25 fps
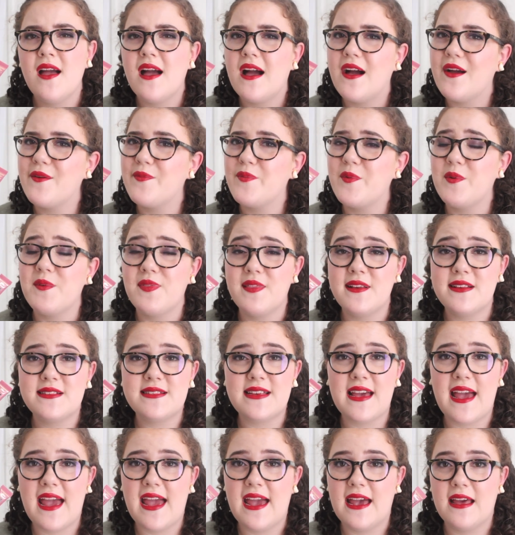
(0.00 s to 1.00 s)
I've worn this
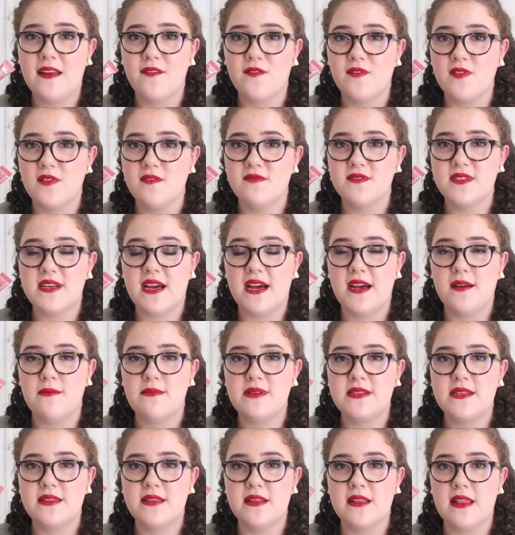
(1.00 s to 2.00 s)
a handful of
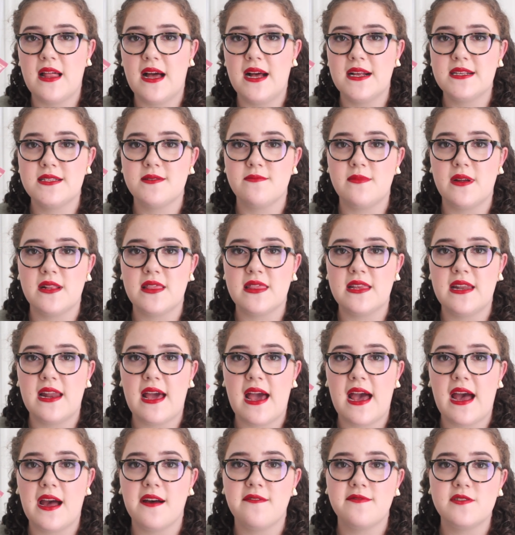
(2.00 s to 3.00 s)
times in the last month and a
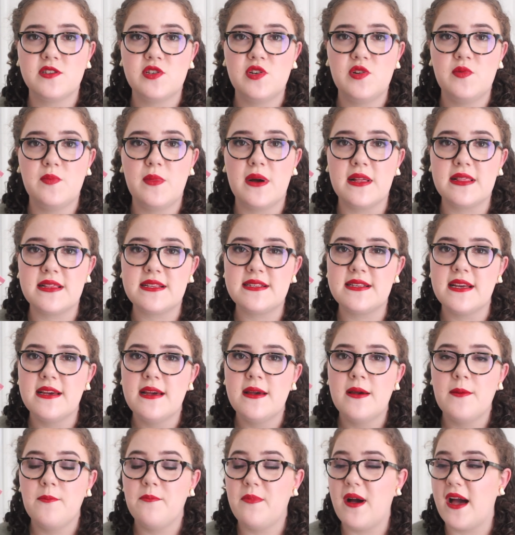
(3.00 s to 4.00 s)
half, 2 months,
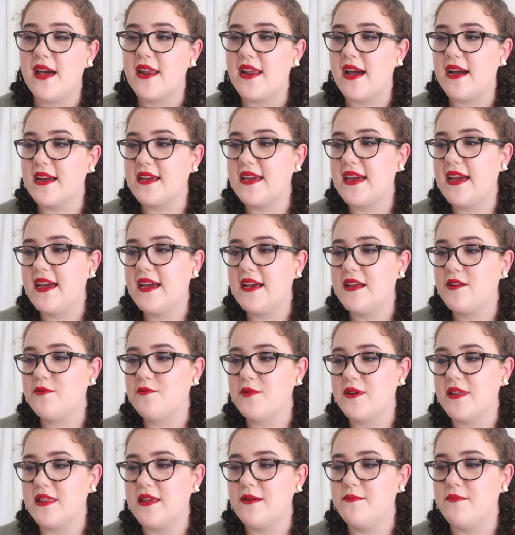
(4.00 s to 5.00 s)
but I can't
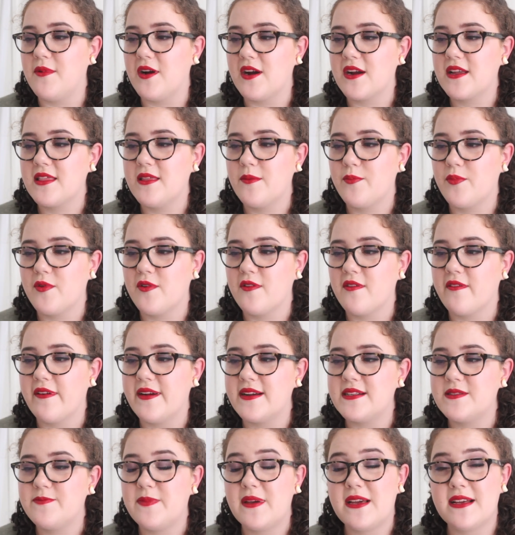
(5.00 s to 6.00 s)
really mark the
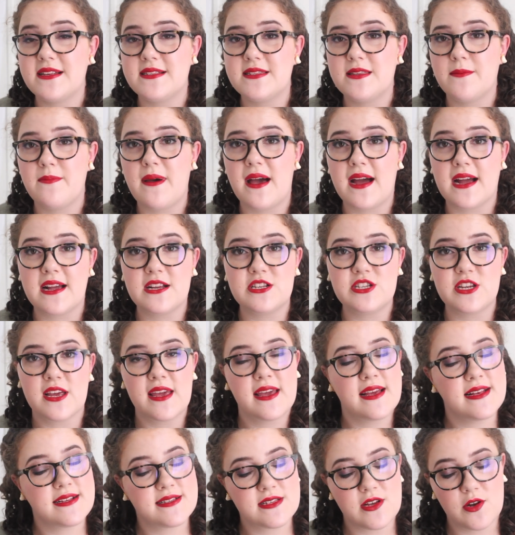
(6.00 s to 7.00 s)
progress because the packaging
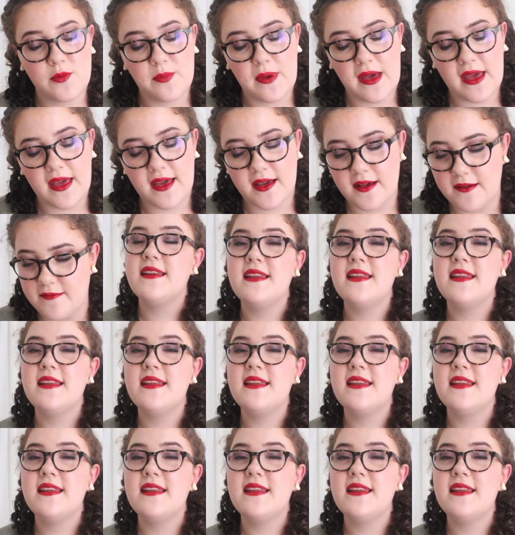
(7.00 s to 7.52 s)
is opaque.